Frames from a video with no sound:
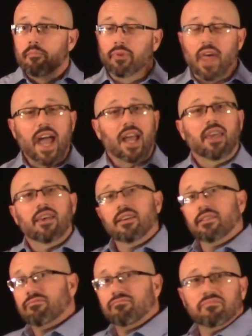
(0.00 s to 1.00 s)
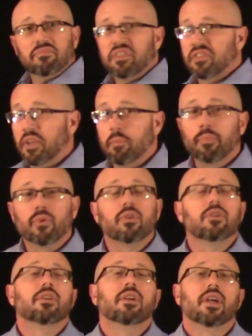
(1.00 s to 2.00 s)
black,
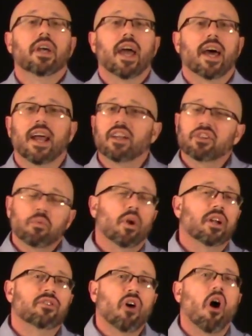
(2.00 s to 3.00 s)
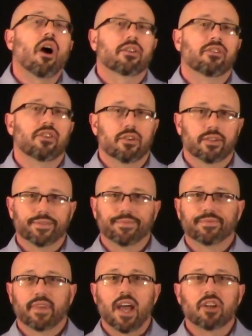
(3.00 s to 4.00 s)
simple, and I just want to talk to you.
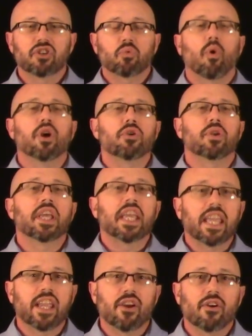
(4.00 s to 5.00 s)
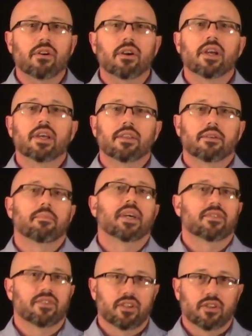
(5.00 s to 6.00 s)
I just want you to hear the
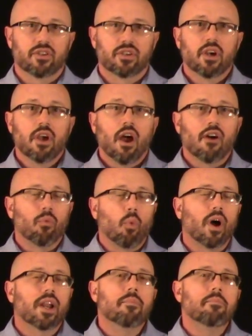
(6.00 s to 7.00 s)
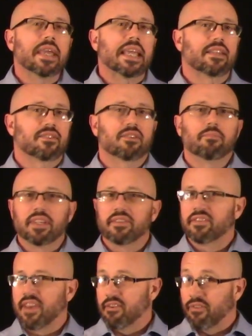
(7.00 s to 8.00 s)
message of what it means to be
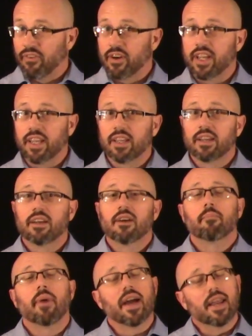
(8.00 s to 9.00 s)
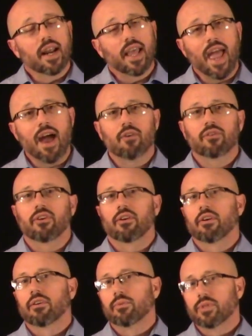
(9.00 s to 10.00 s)
set free by an
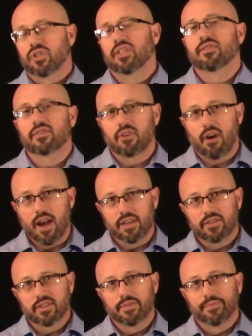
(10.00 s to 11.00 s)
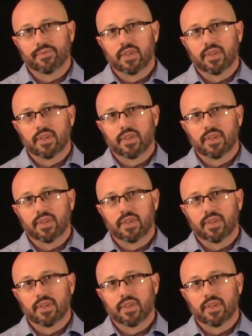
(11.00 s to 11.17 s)
encounter with Jesus Christ.